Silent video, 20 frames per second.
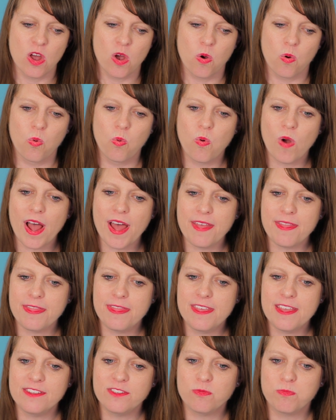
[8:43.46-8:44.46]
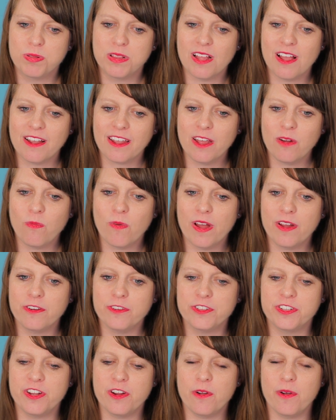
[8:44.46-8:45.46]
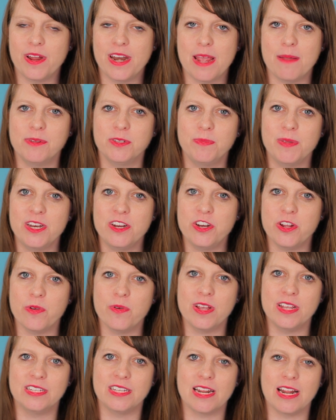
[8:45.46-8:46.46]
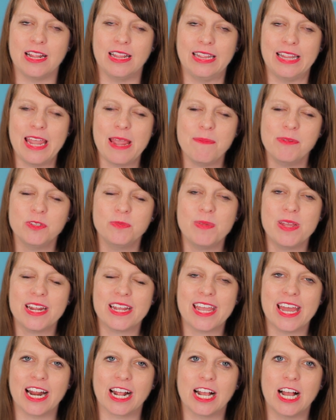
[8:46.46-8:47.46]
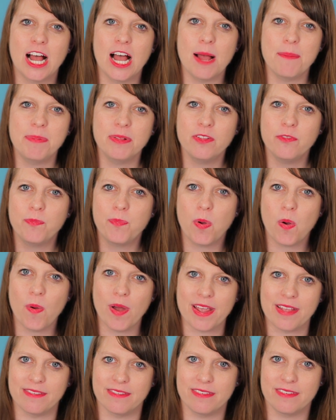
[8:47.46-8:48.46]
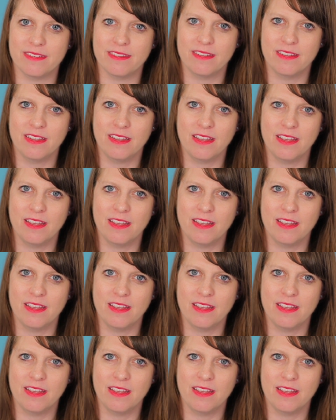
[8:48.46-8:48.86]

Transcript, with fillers: What this plug-in 1 or 0 enables me to do is it enables me to get a couple of points